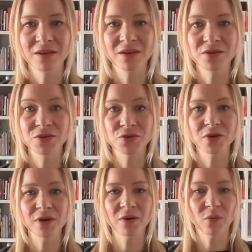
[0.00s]

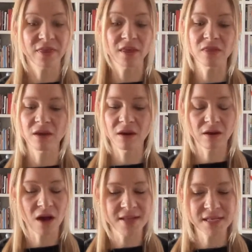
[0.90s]
Sure. Within the
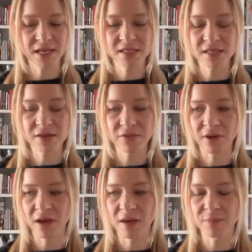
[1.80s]
context of
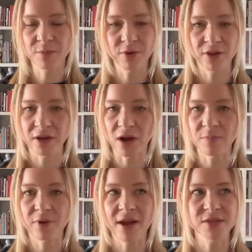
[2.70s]
the Berlin
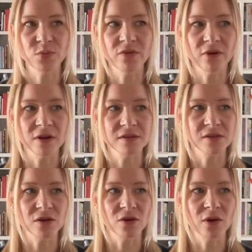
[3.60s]
Art Prize, we've
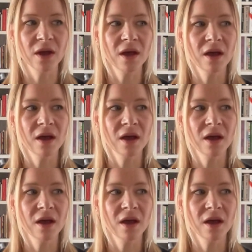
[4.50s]
also,